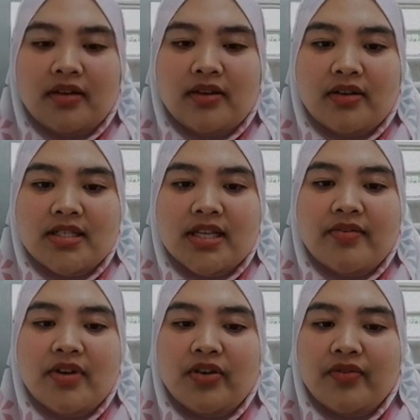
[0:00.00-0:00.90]
On
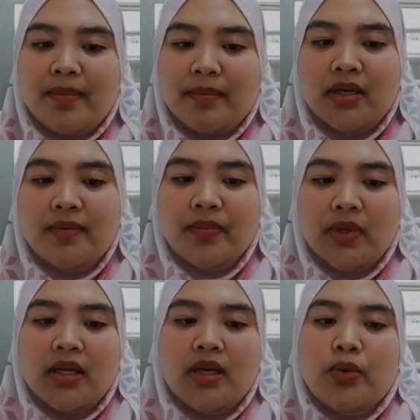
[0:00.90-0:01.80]
7 November,
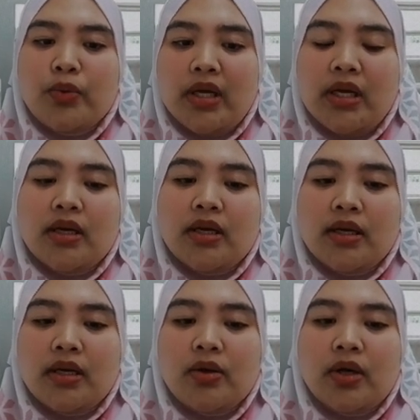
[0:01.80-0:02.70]
we
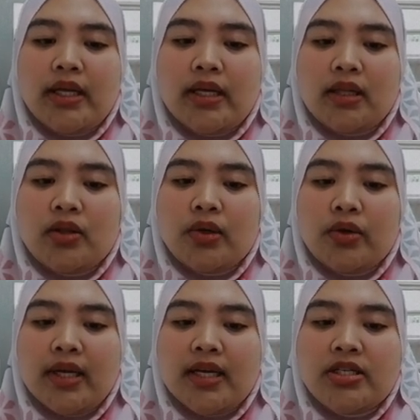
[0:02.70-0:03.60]
acquire the
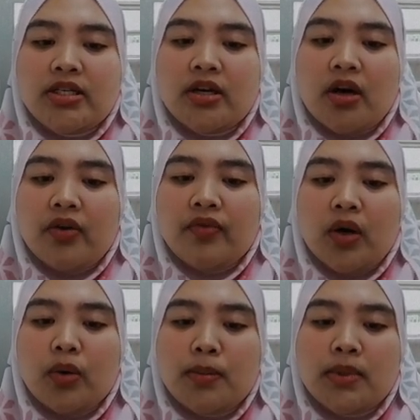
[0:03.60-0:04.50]
location of
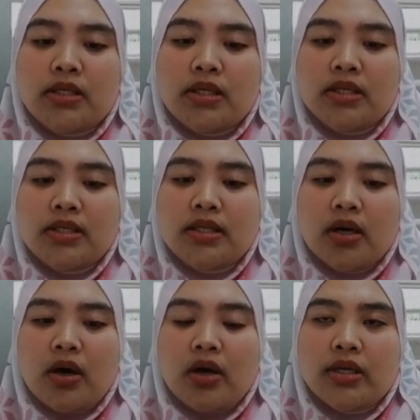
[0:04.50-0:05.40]
our business
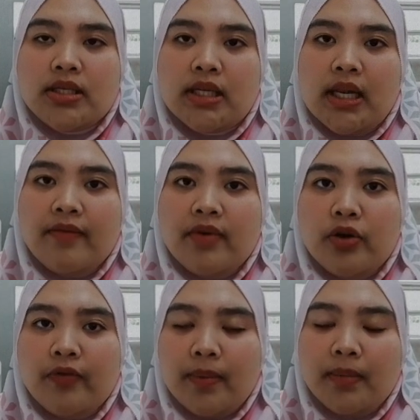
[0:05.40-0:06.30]
on 11
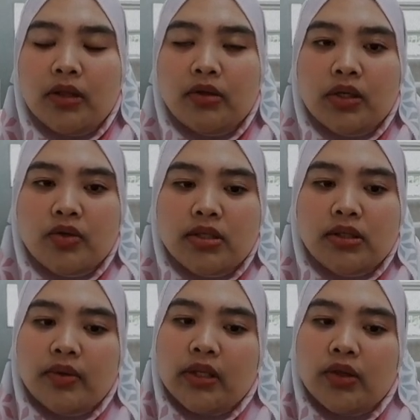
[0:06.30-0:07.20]
November
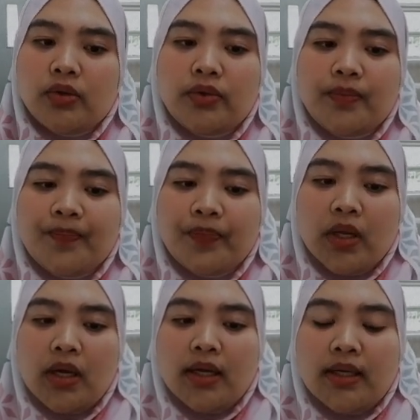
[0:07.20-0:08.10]
2022.
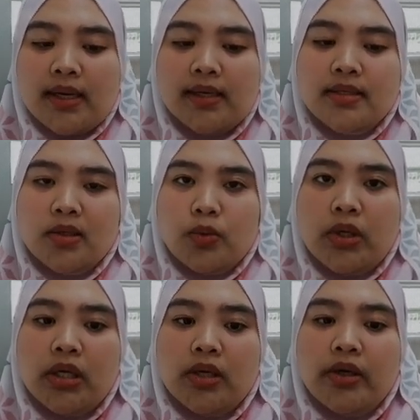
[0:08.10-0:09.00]
Next,
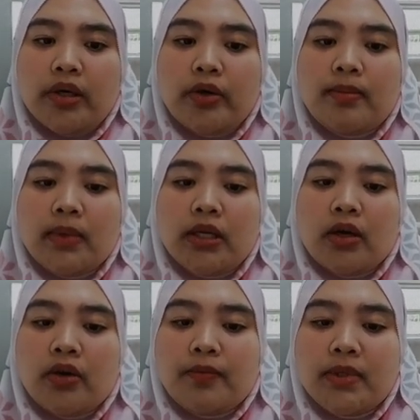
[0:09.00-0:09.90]
we recruitment
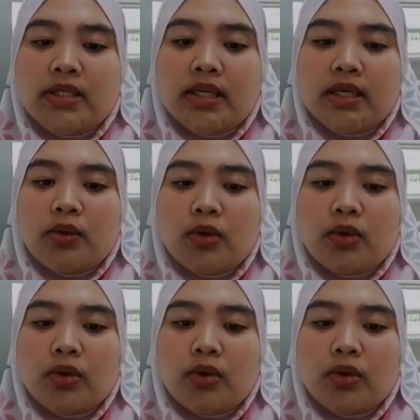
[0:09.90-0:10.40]
of personnel